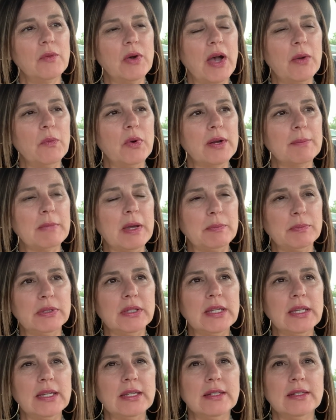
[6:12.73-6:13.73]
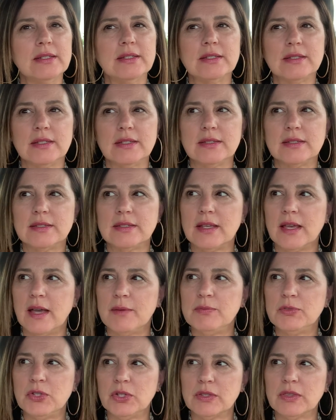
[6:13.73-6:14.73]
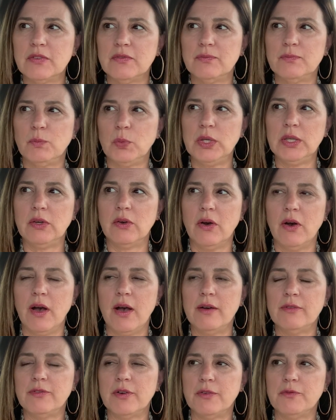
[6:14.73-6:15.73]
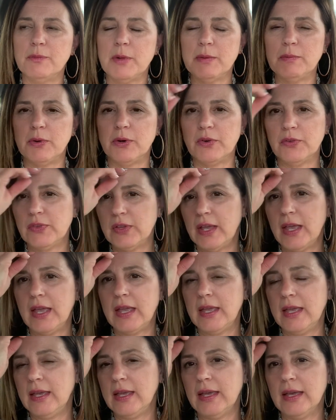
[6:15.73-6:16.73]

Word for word: I, uh, what my plan is, is I took the week off of my birthday.